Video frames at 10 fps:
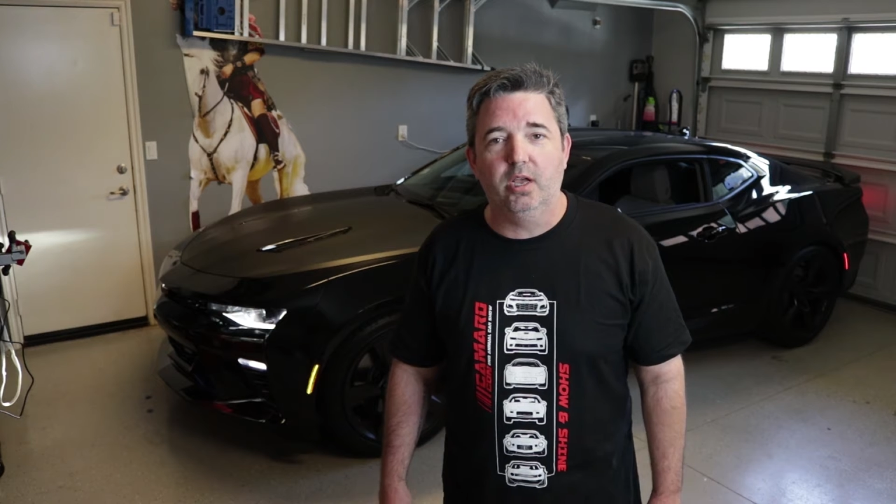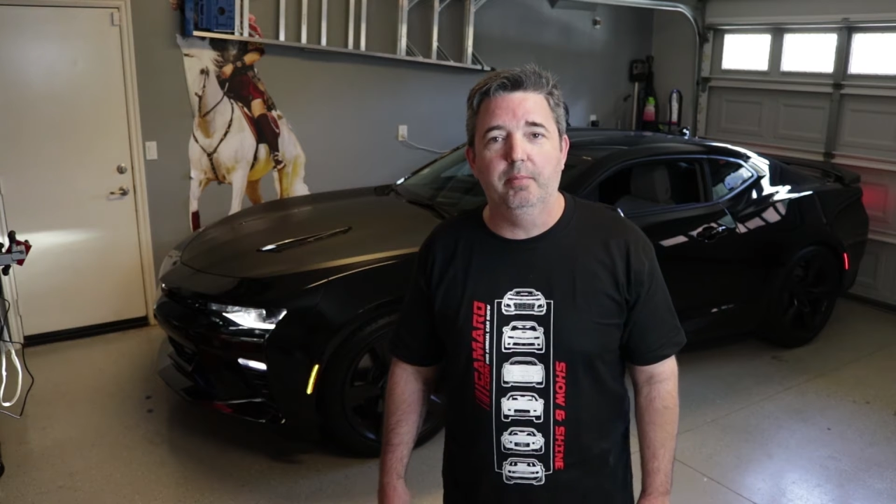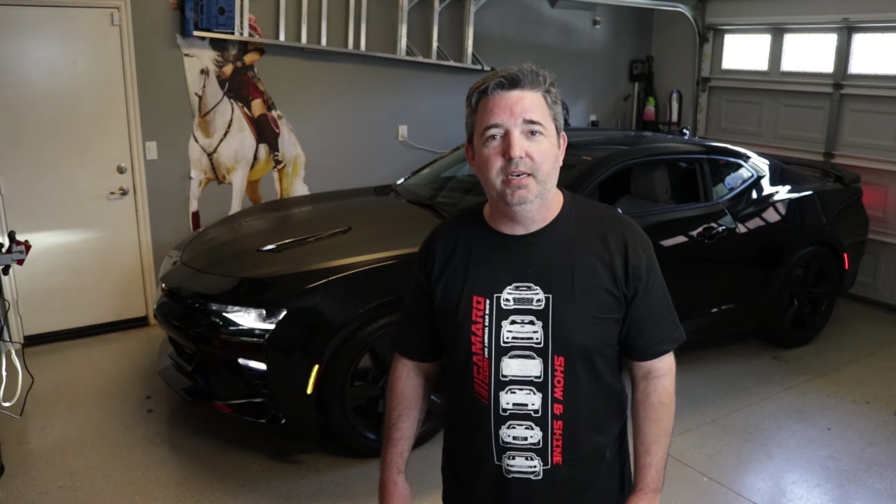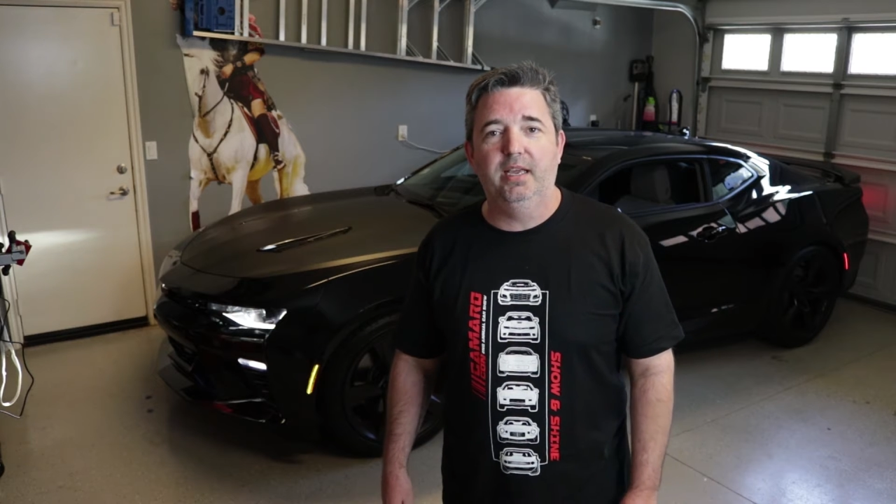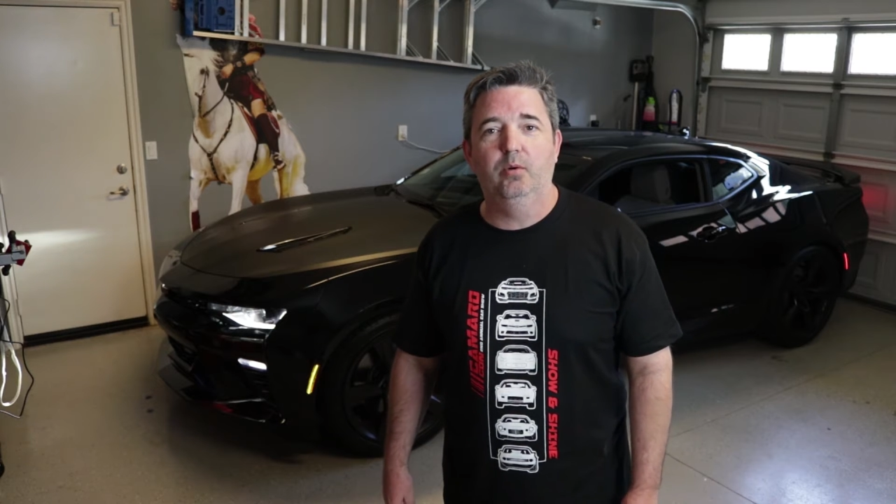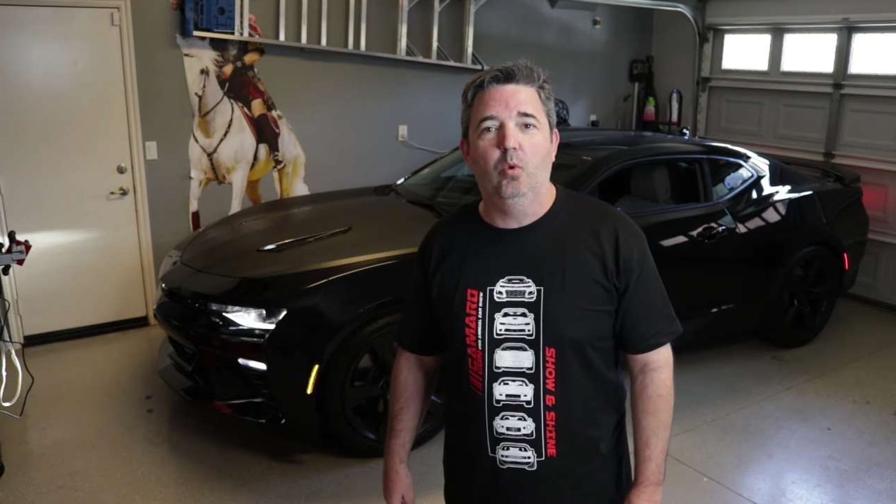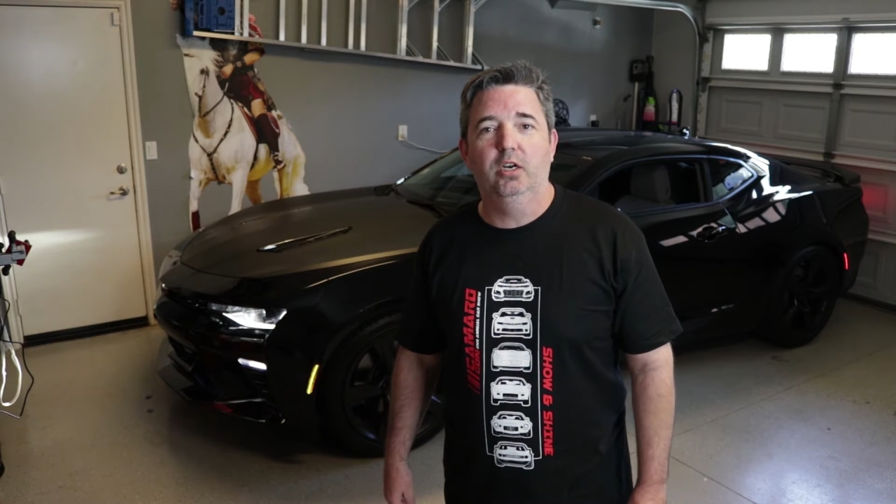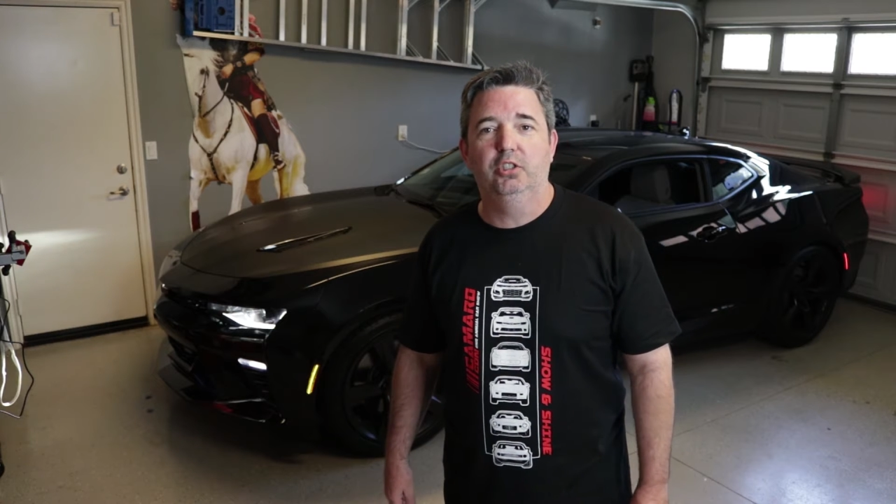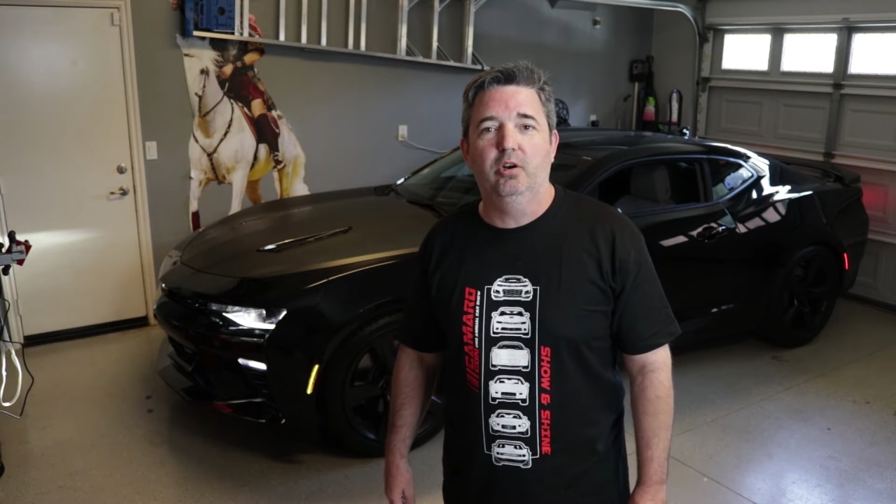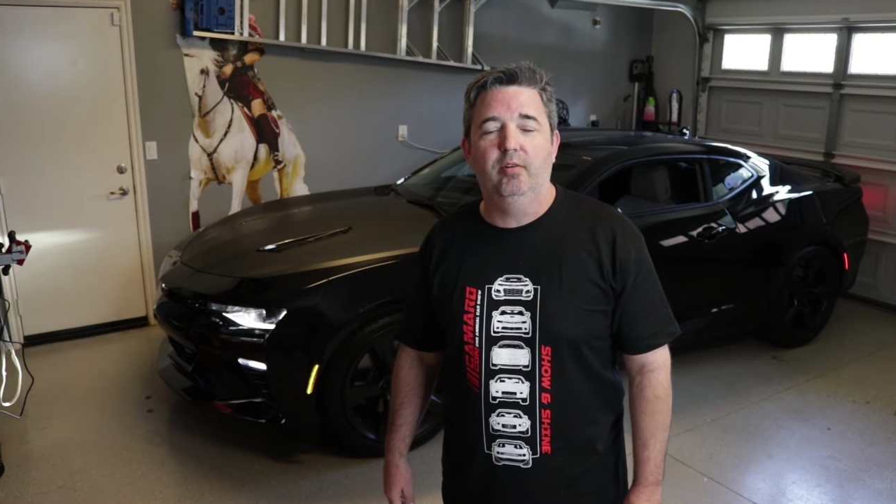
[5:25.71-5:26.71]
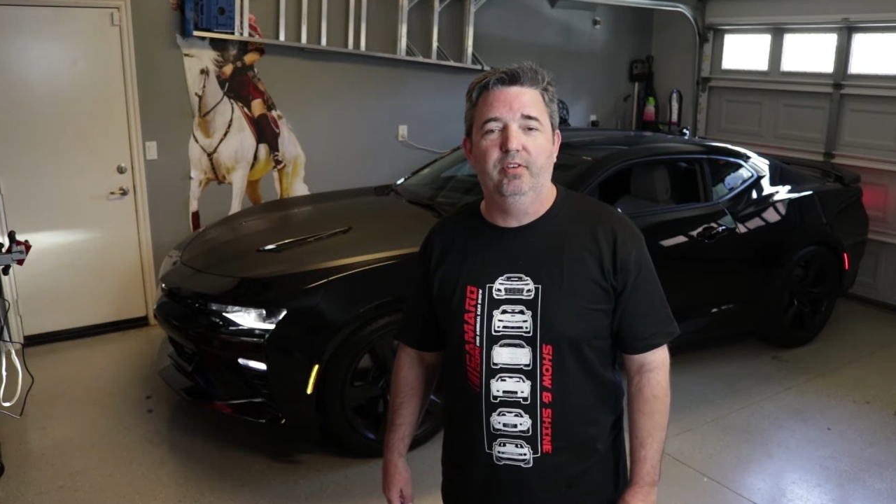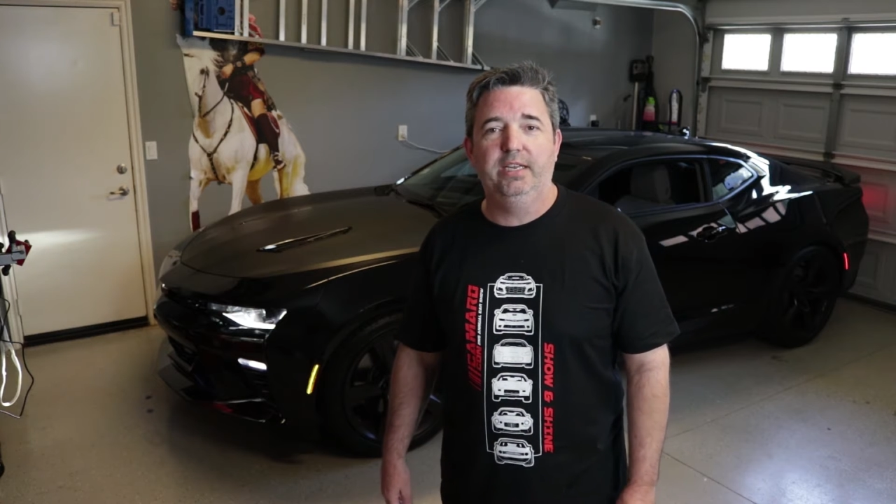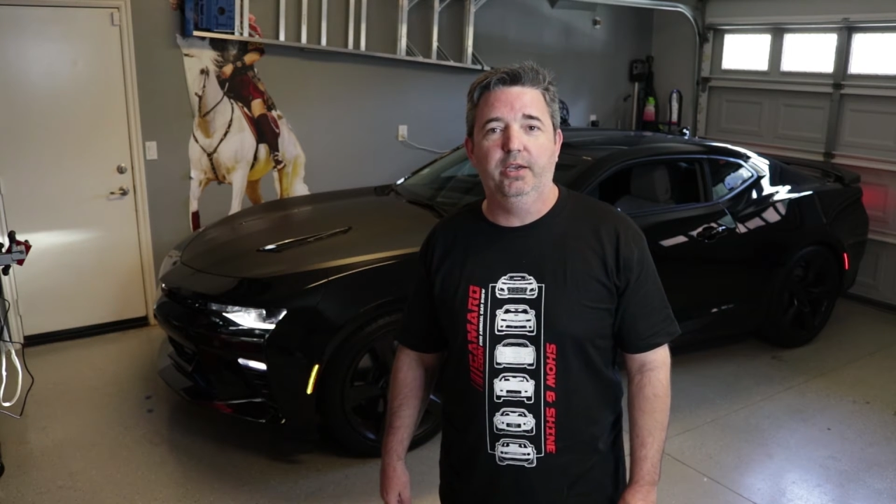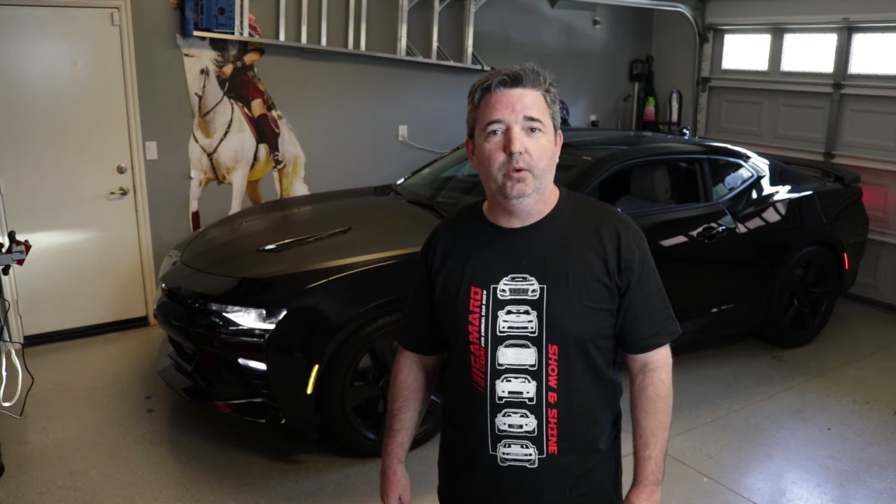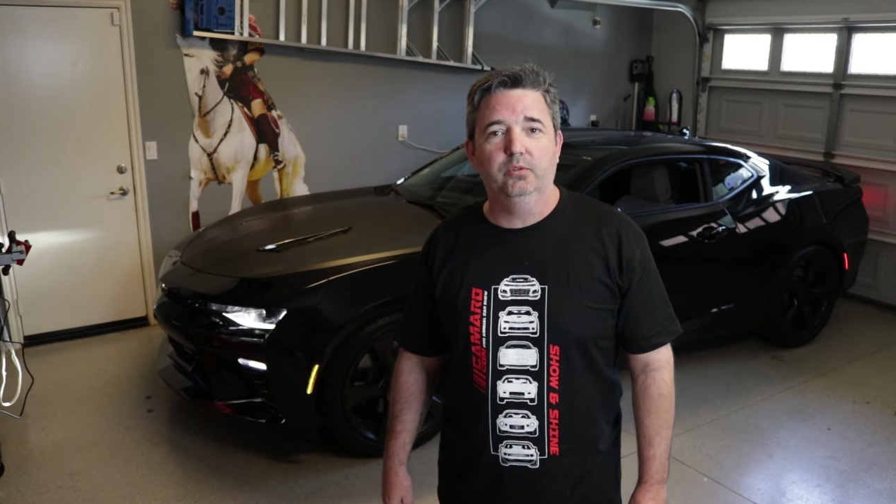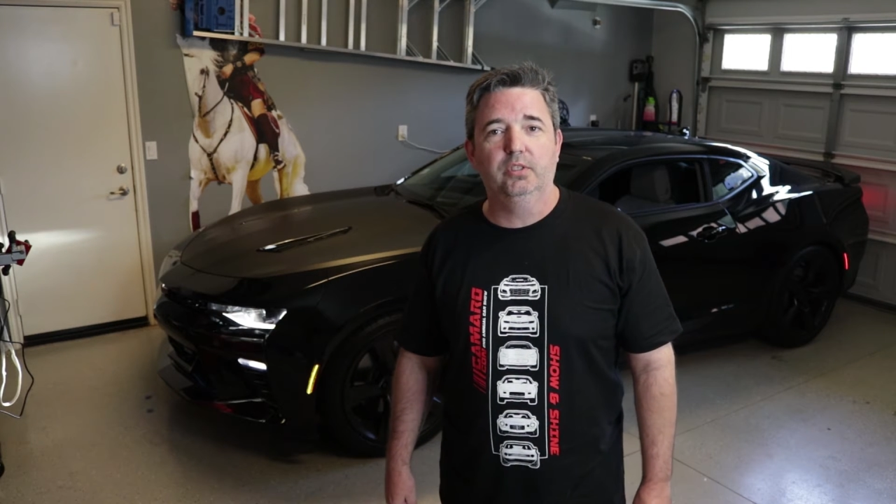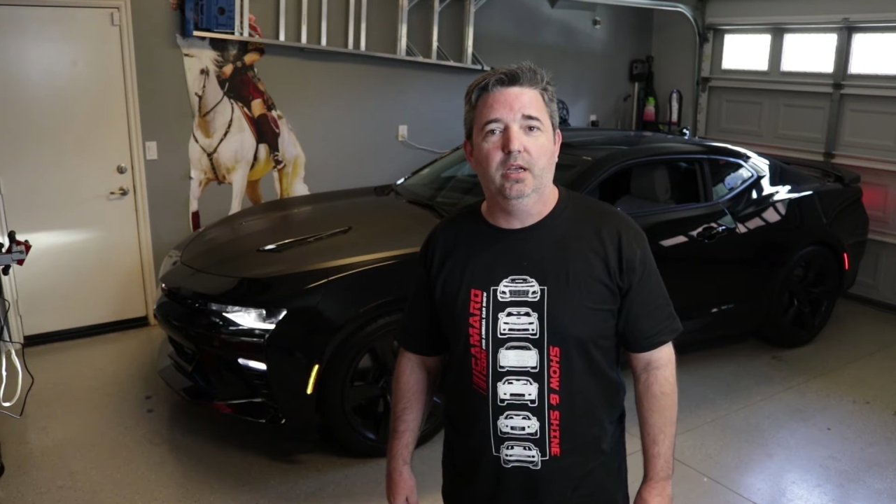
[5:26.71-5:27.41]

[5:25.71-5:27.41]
coming and watching our videos.